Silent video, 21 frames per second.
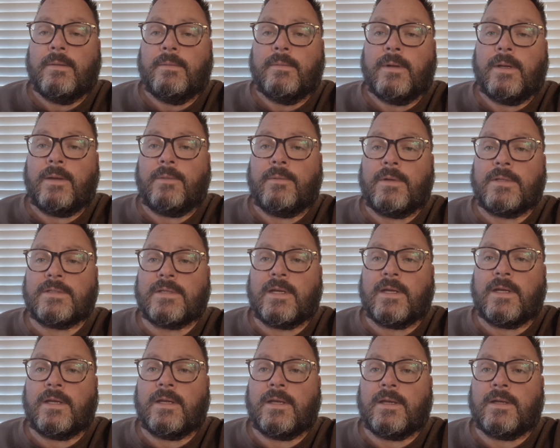anyways,
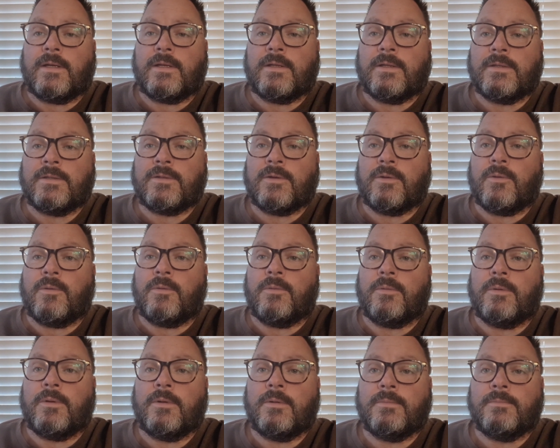
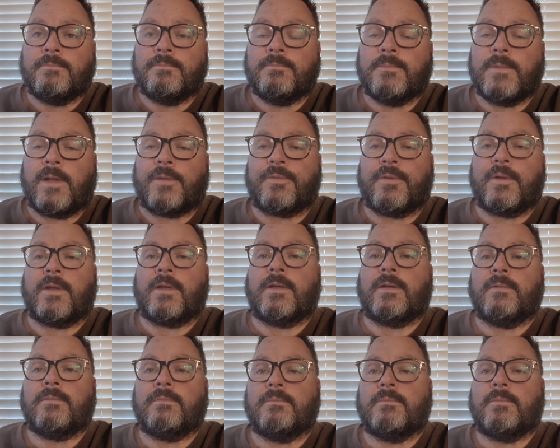so
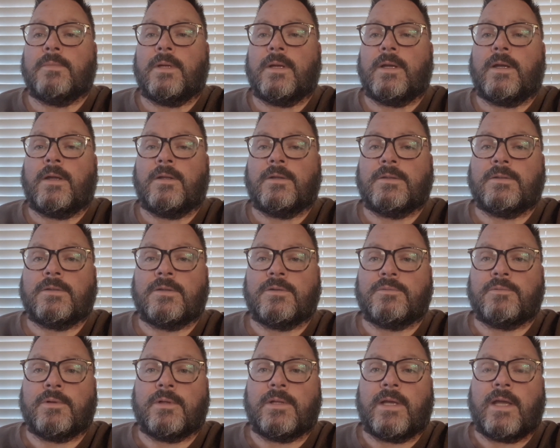nothing else
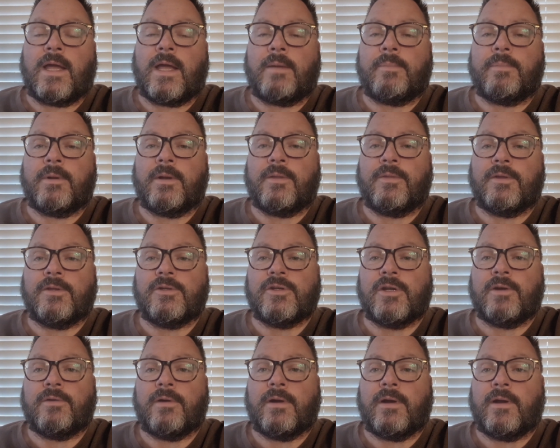has really happened on the
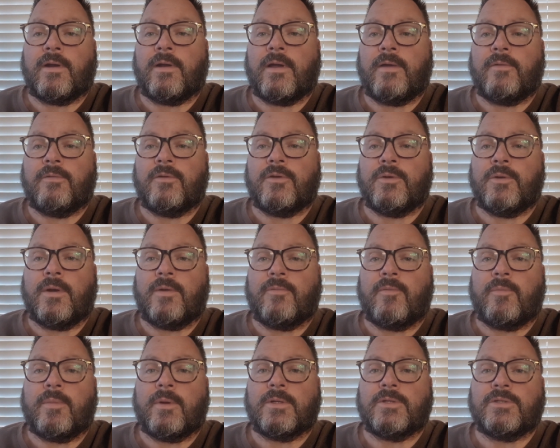generator. Do
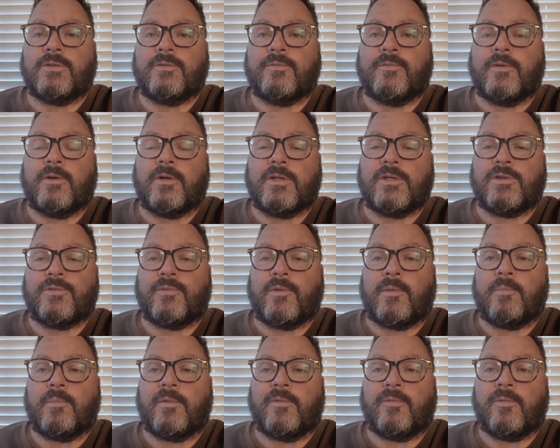have a bunch of footage
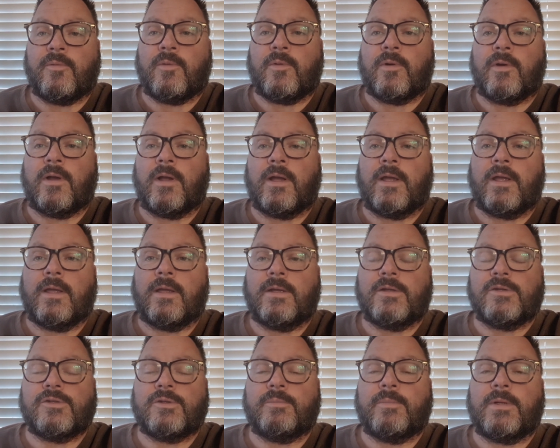from before I
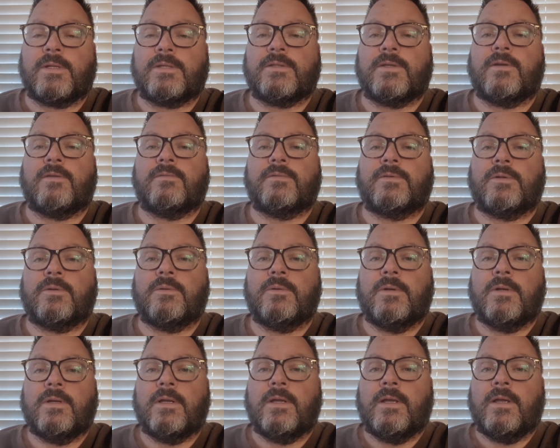injured myself,
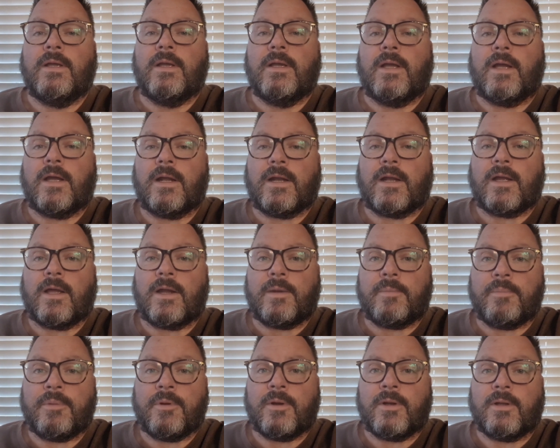so I'm gonna kind
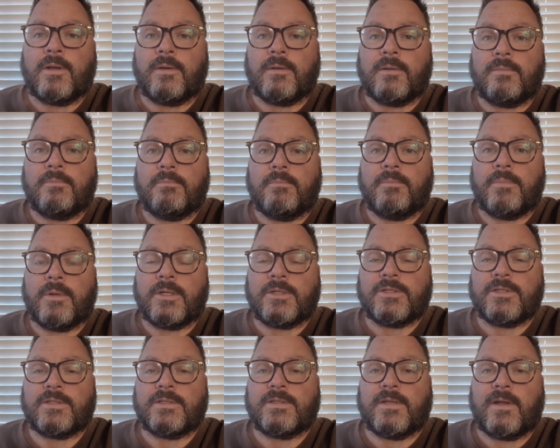of put a
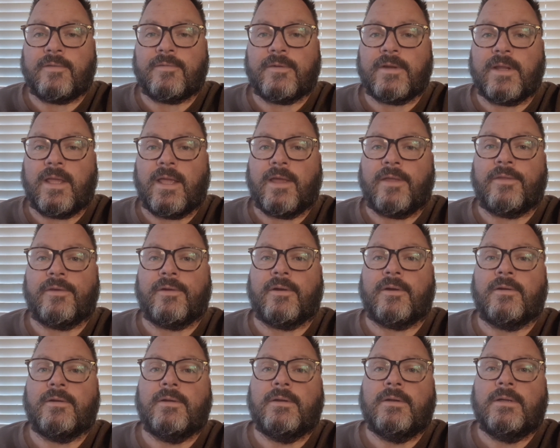bunch of stuff
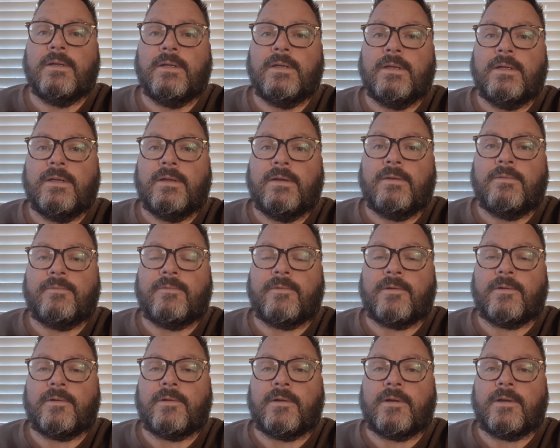together
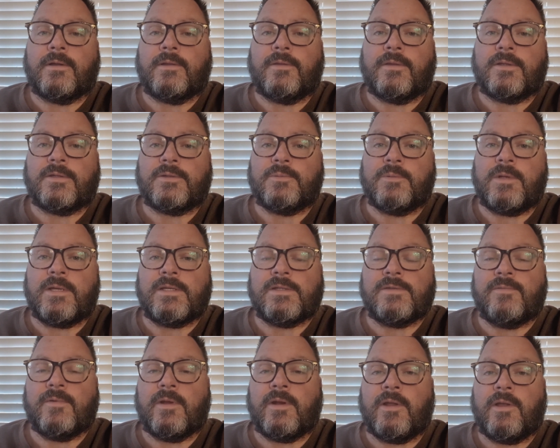for this
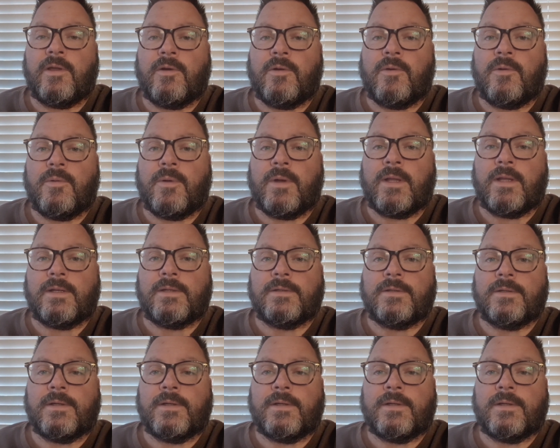week's video, and